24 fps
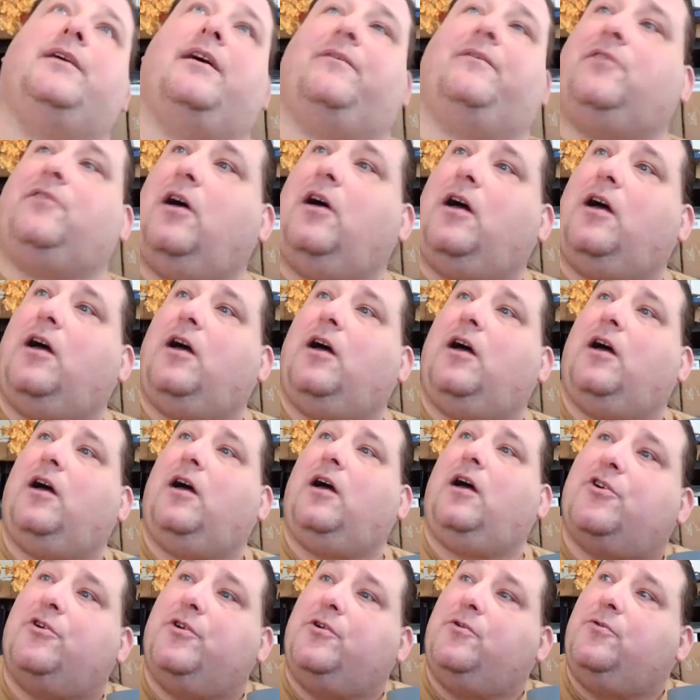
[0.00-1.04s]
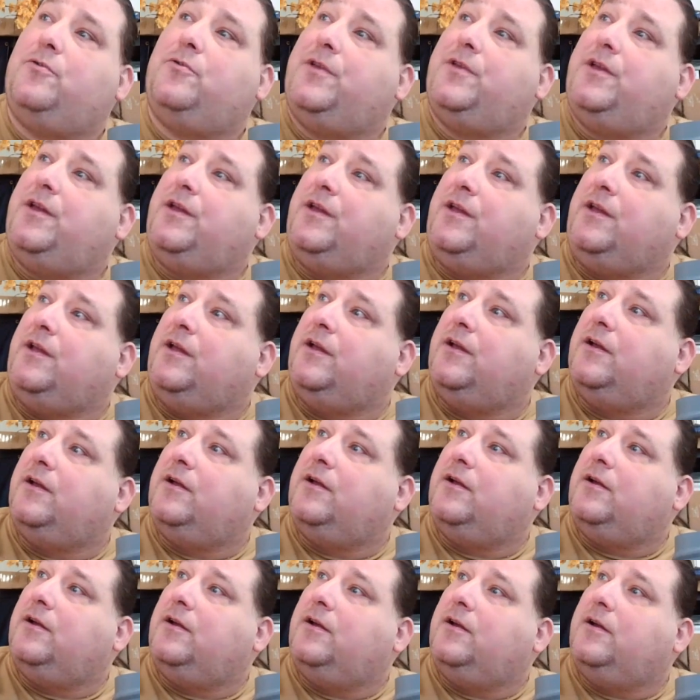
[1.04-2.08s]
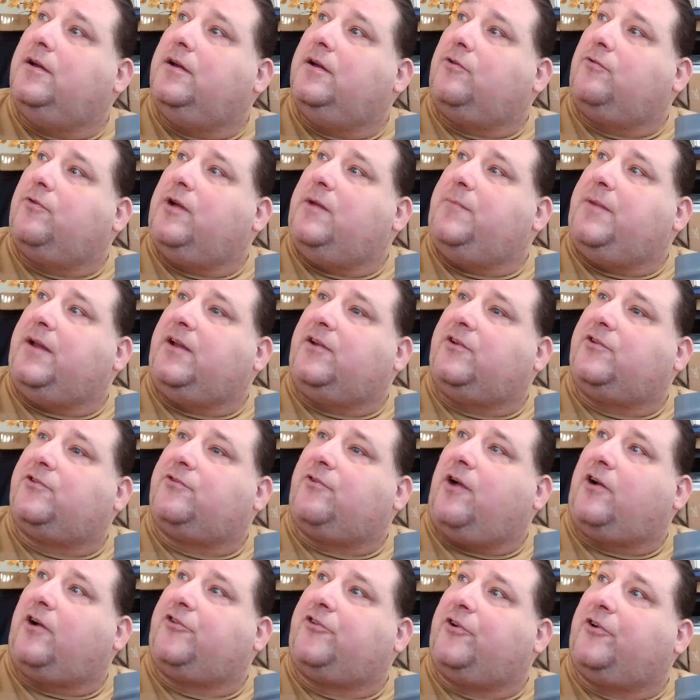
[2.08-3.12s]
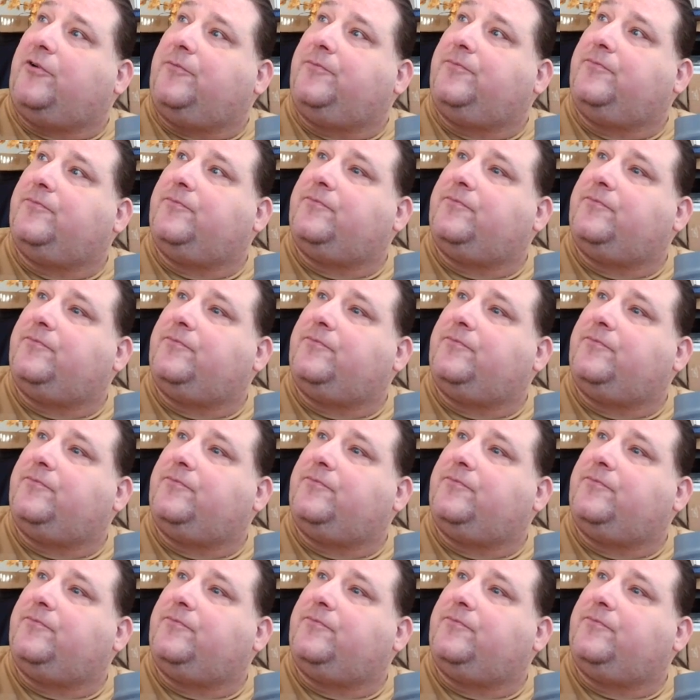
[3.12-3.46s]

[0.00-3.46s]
We have time. Let me show you the ribbing structure.